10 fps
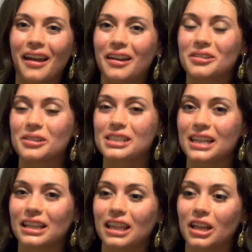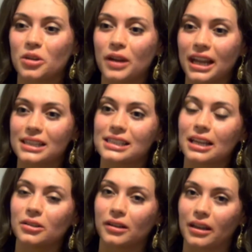understand that you can
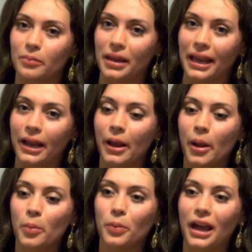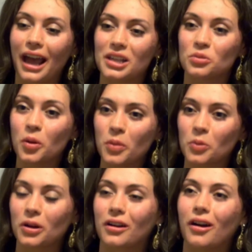say, look at me, but as
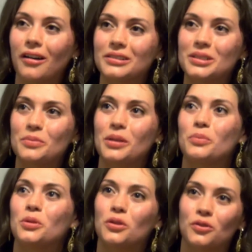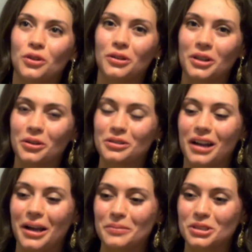women, we're called to be beautiful.
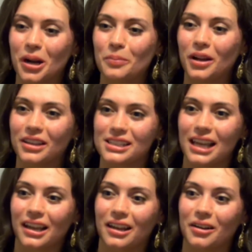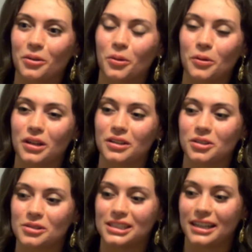John Paul II quoted
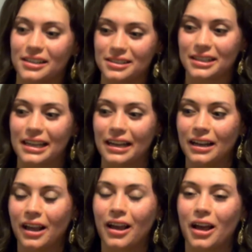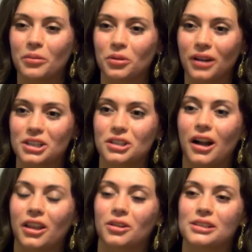Dostoevsky, the Russian
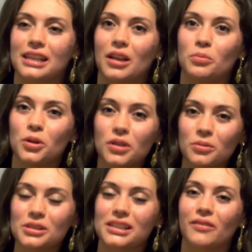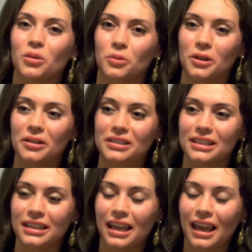author, saying, beauty will save the world.
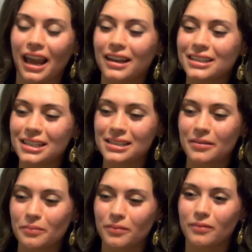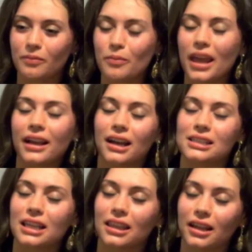And it doesn't make
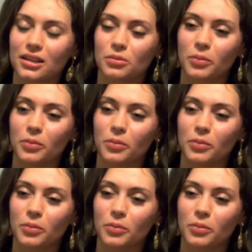us, I think, as